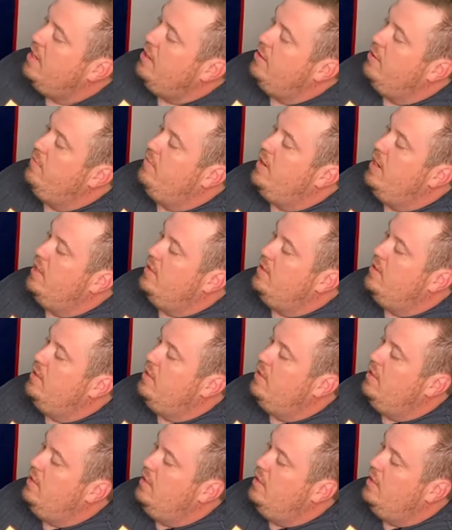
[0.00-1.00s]
You've got
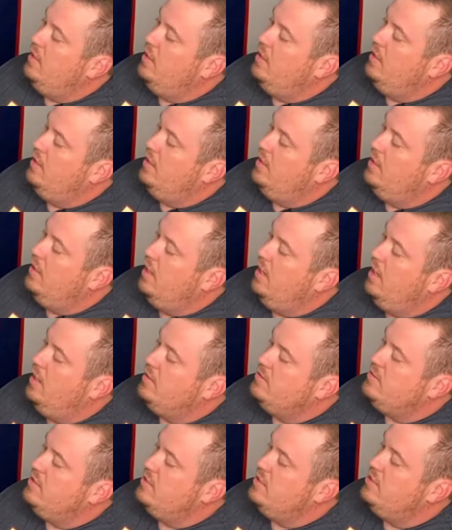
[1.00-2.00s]
the uh,
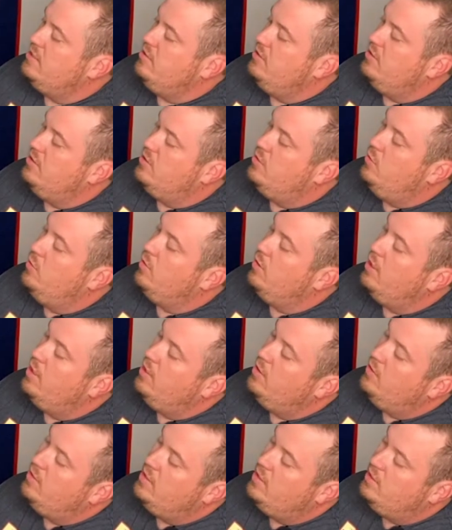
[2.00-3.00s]
signature in the corner. I
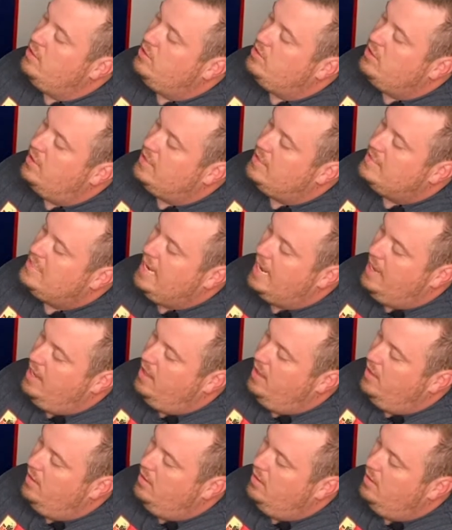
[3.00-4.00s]
know that looks like it's
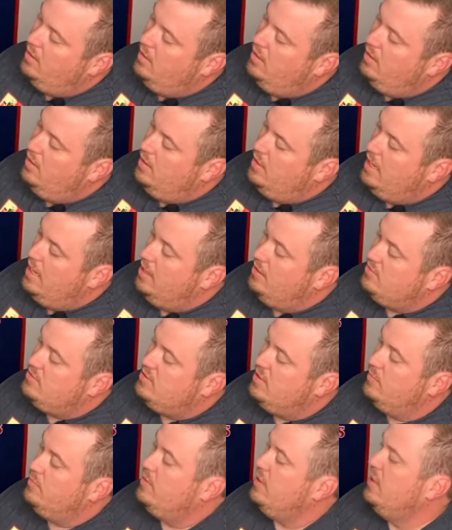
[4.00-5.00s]
Hal. Hal
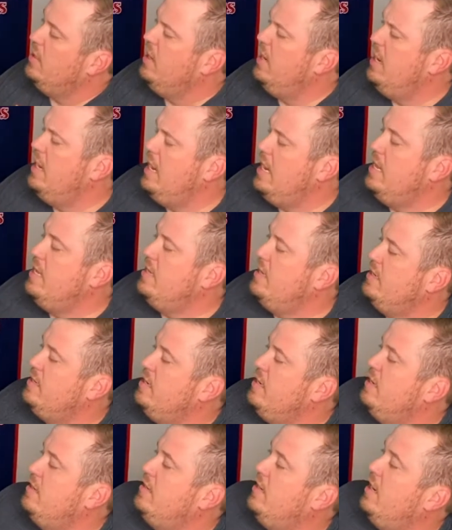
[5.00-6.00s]
something, and, and,
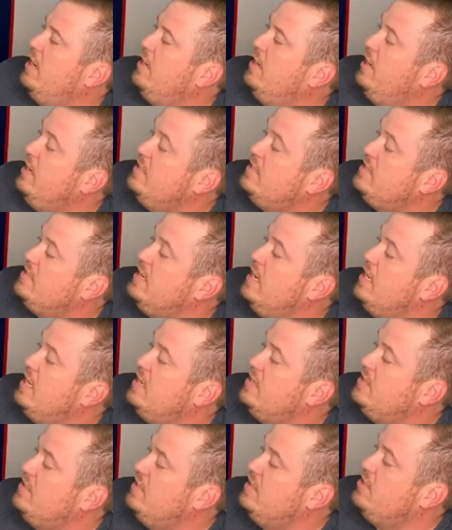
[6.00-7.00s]
and, I'd like to say
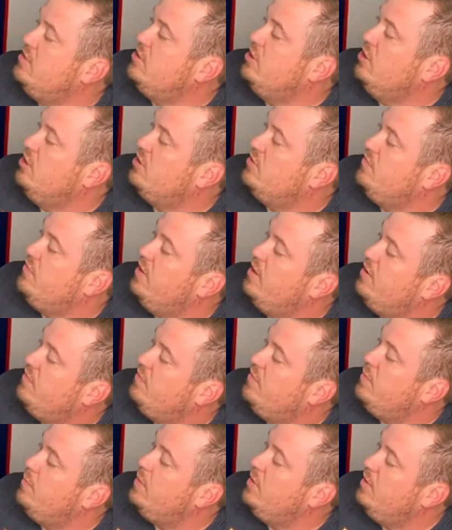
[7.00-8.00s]
that signature looks very
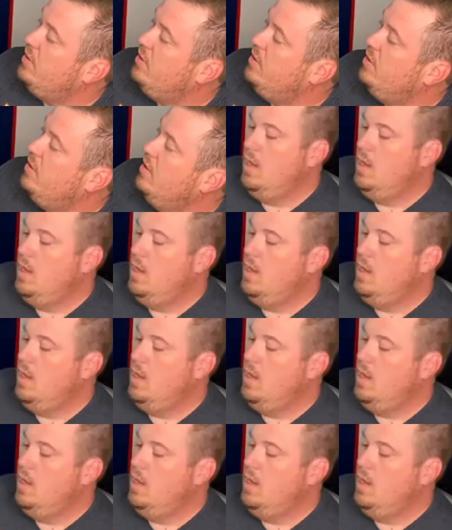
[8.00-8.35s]
familiar.